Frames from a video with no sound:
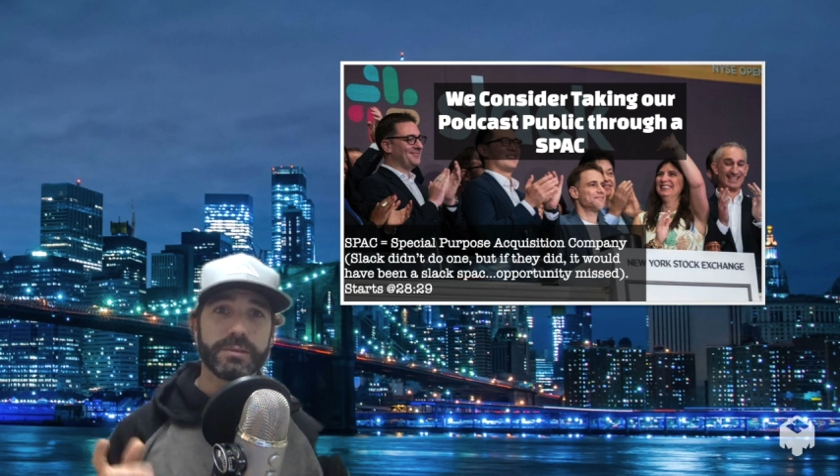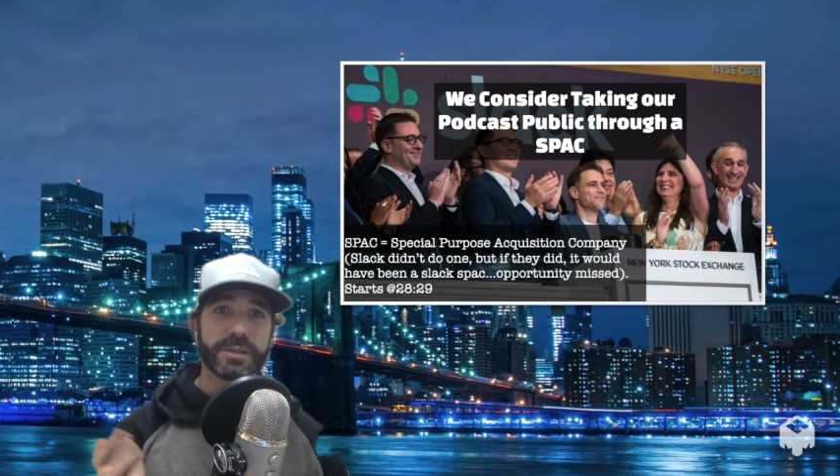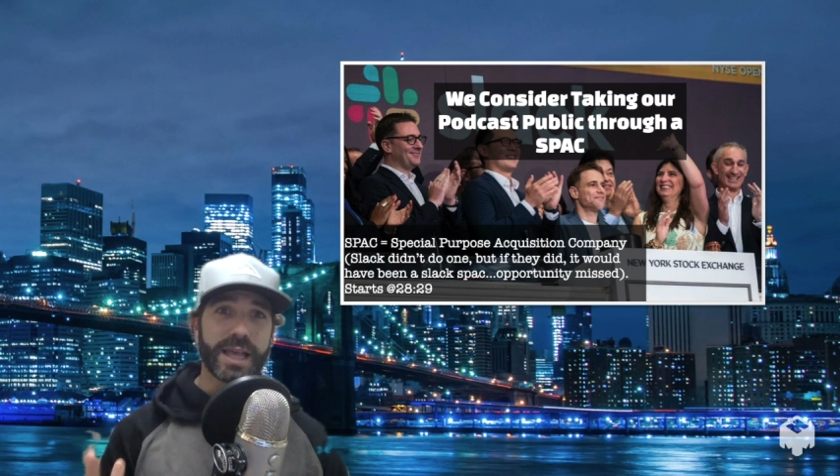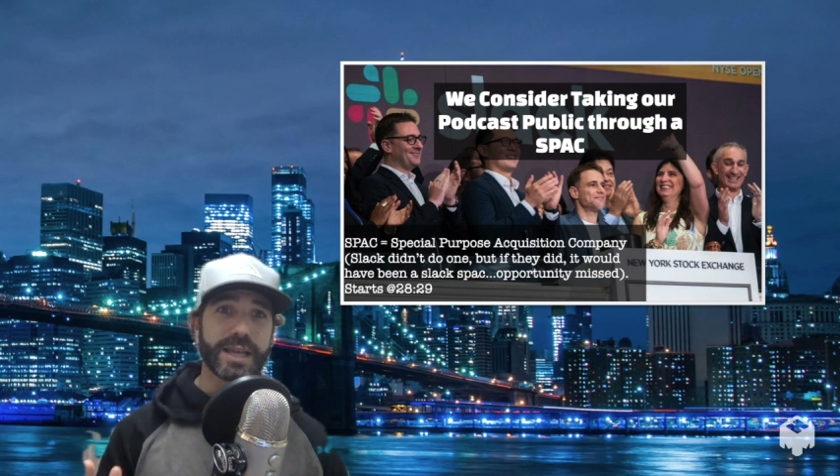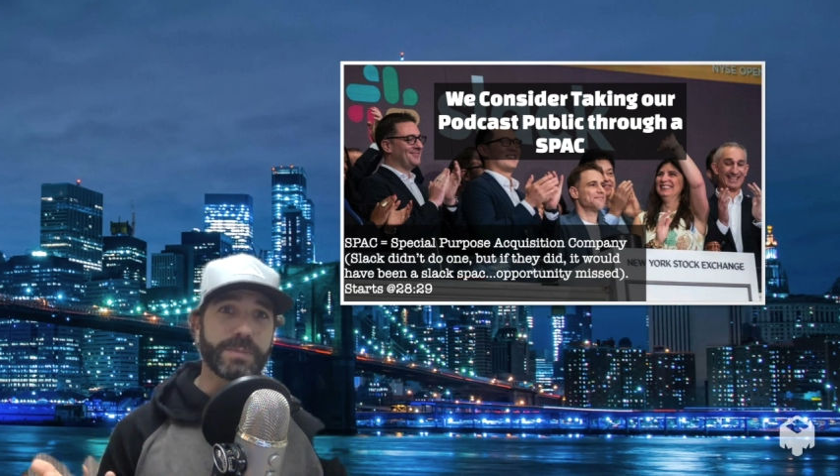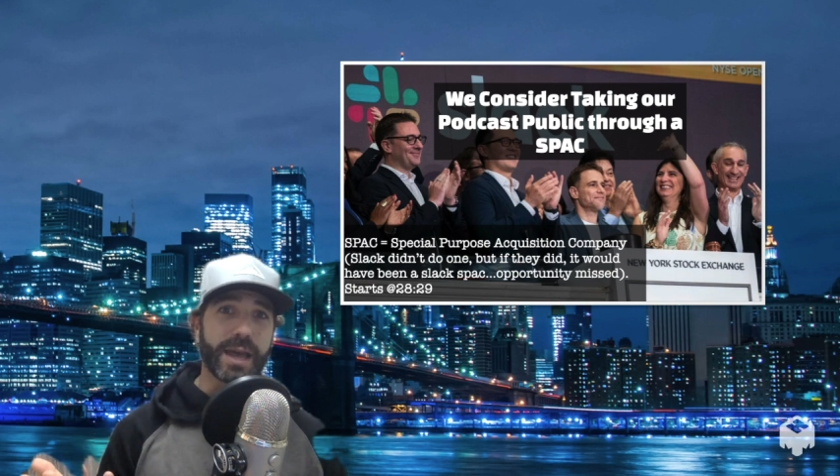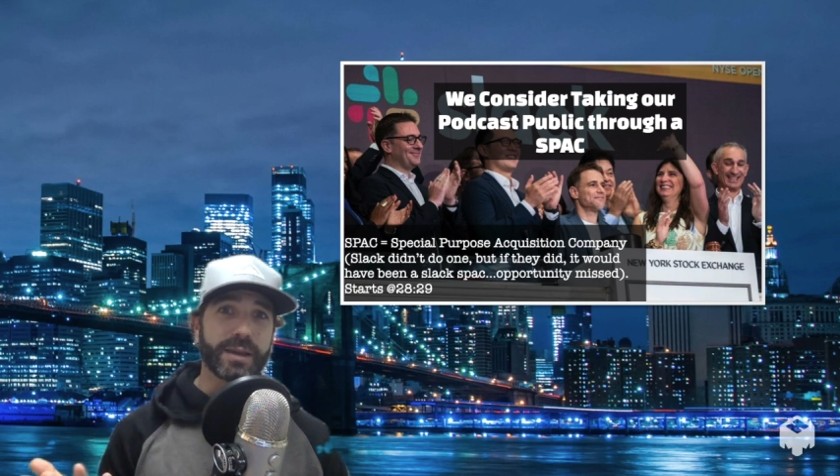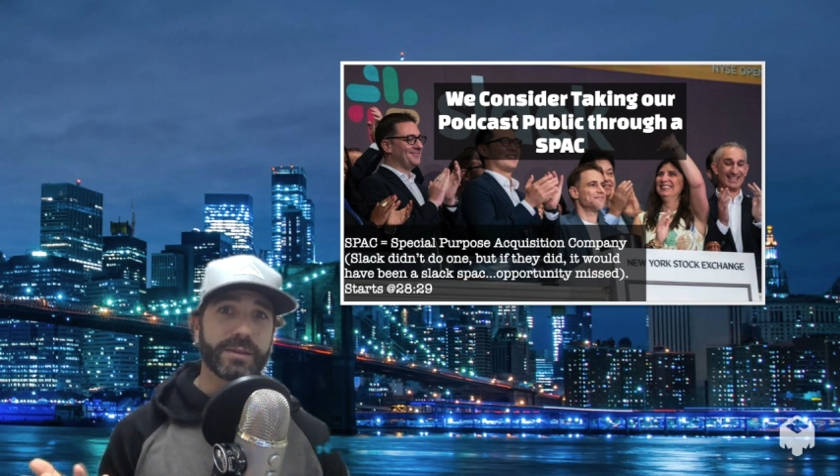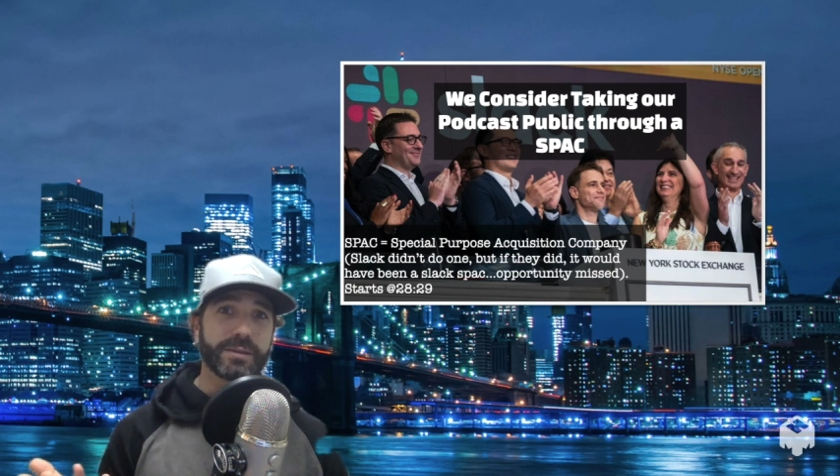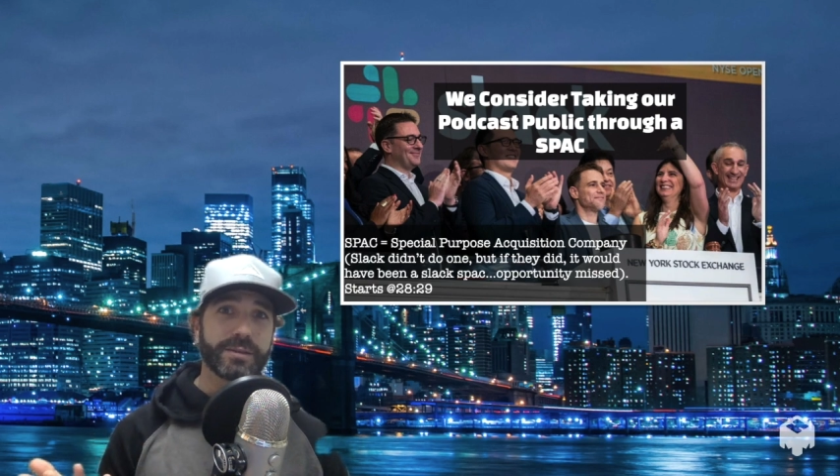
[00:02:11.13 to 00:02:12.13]
Slack's
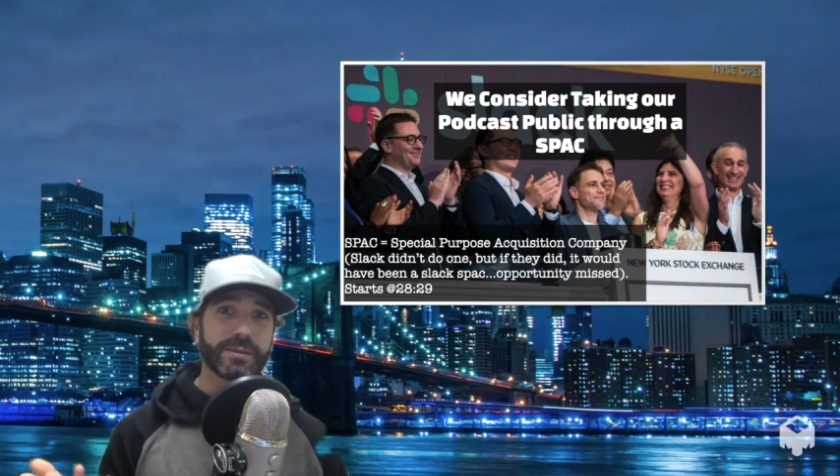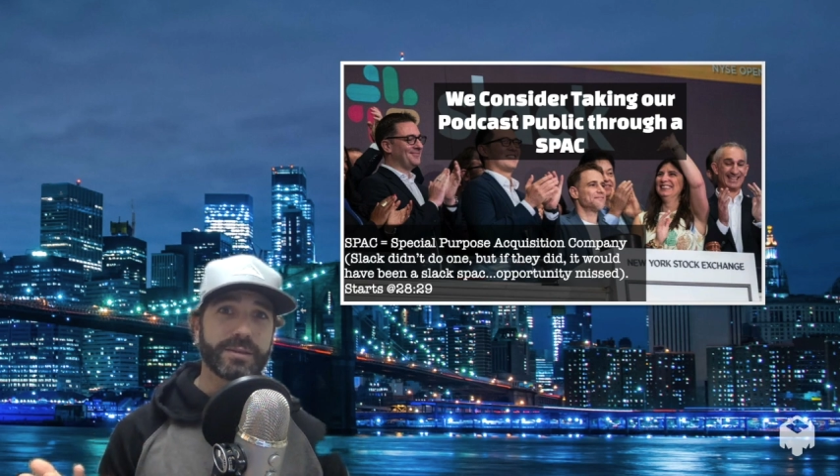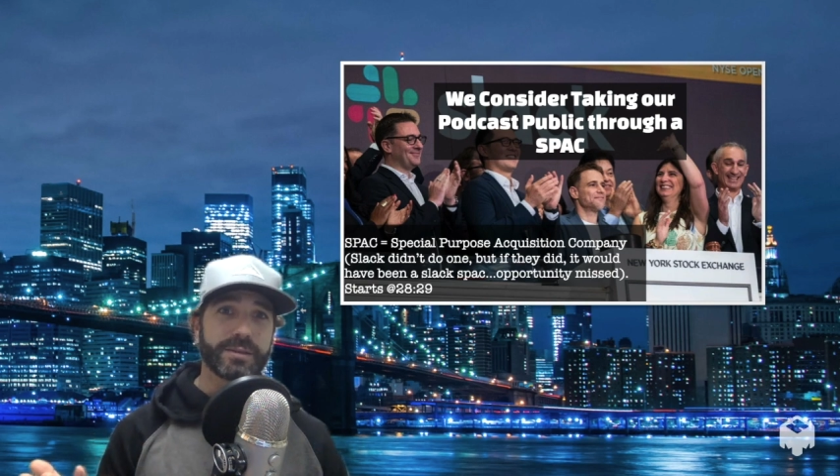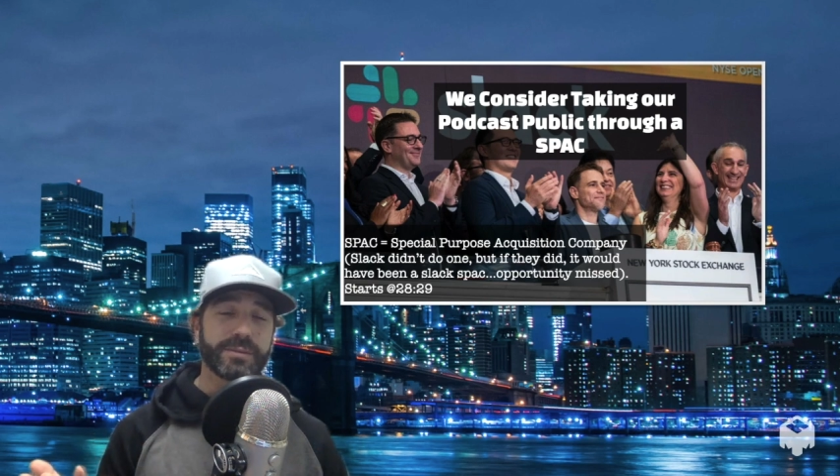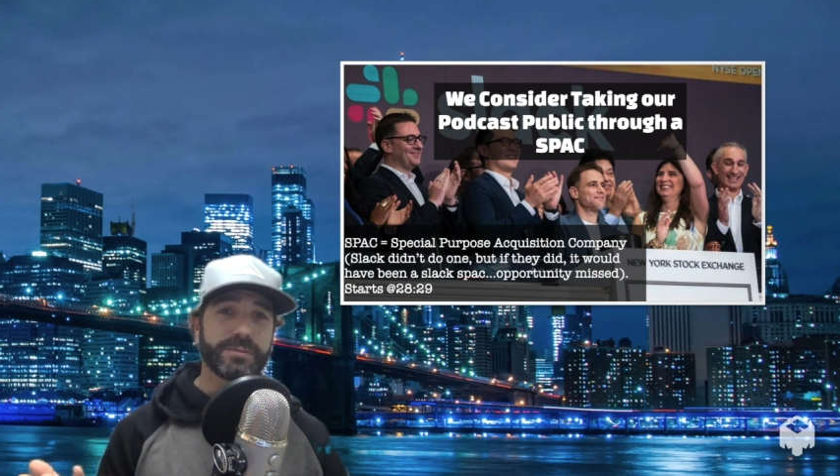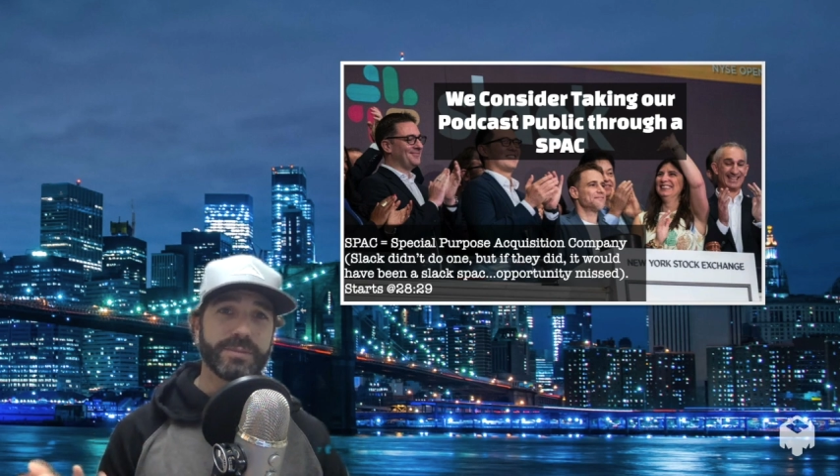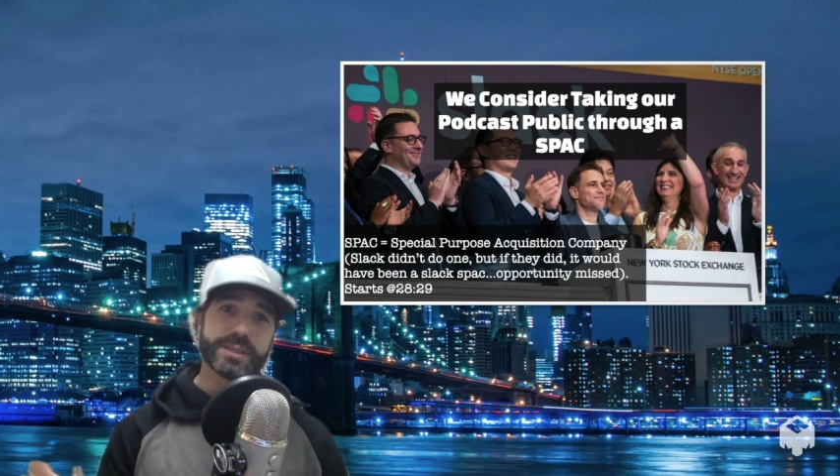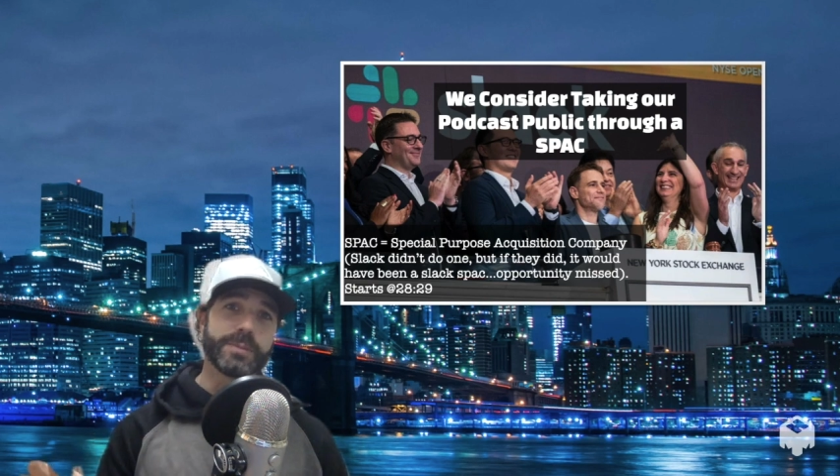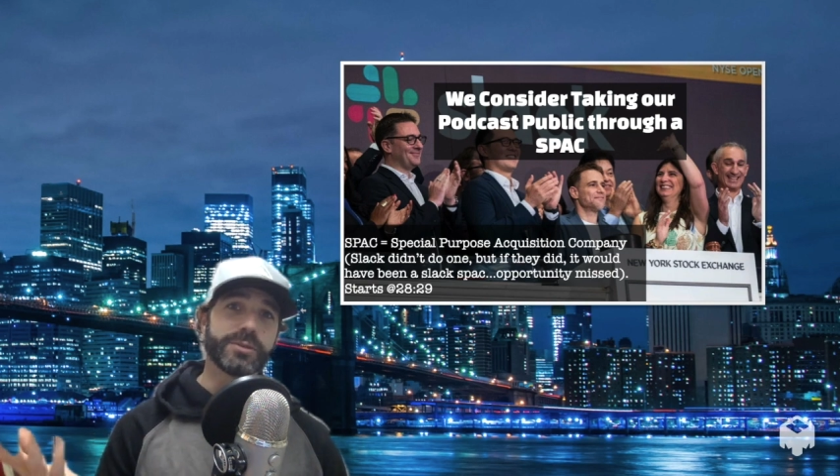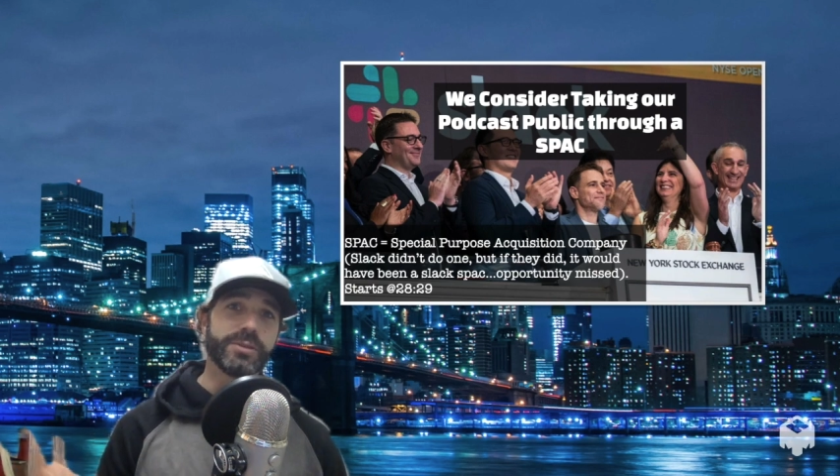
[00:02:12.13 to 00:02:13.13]
back.
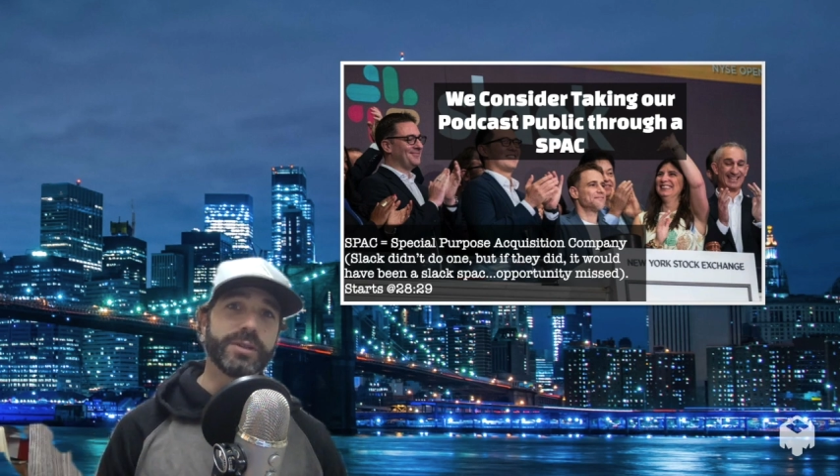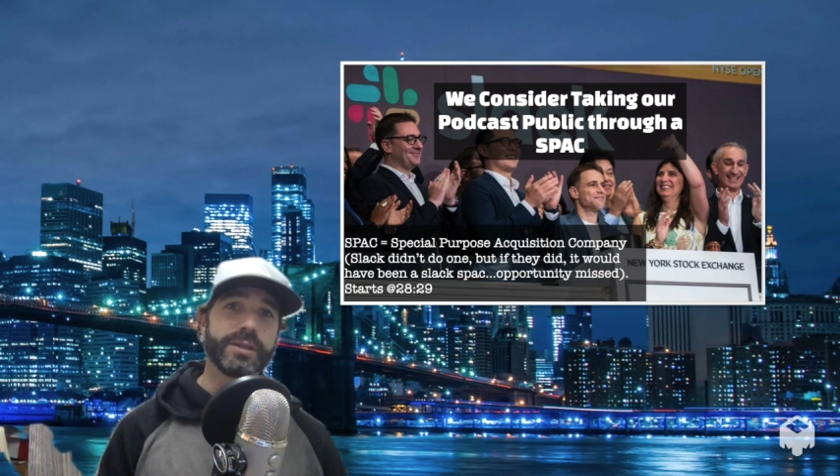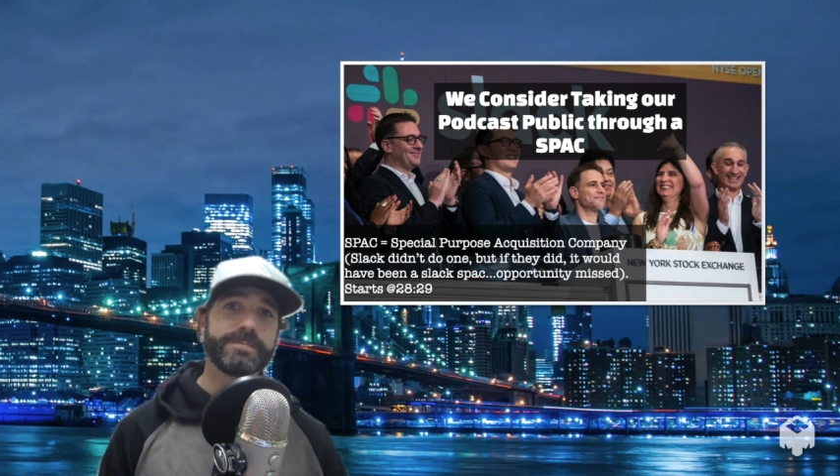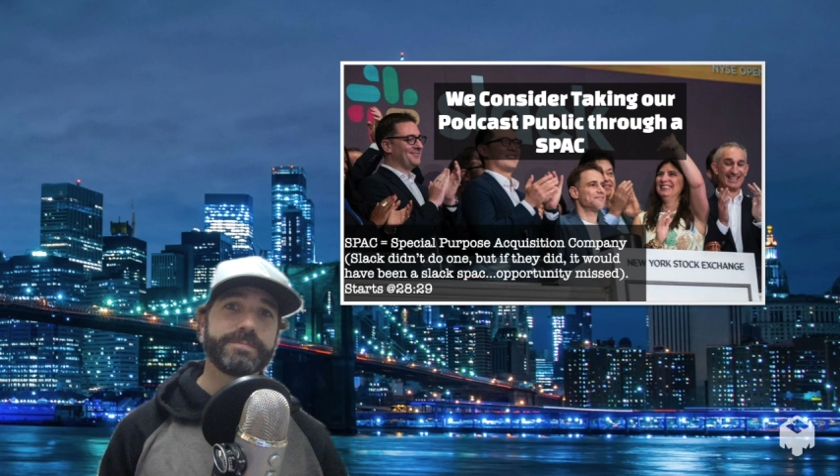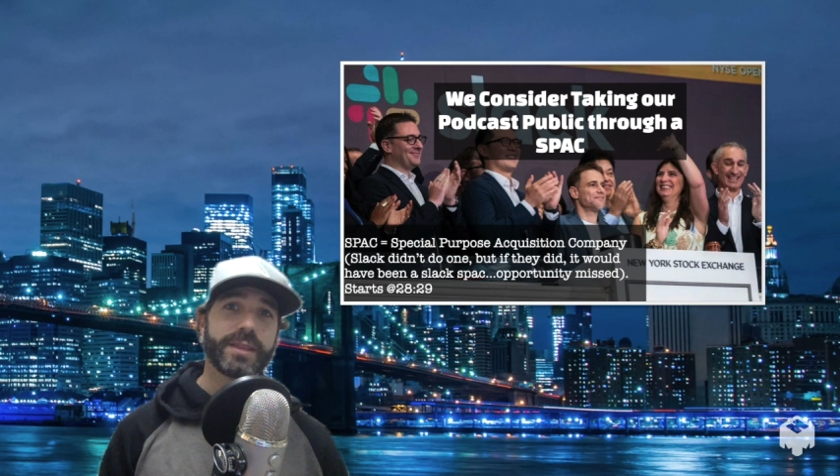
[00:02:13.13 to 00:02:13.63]
Missed opportunity.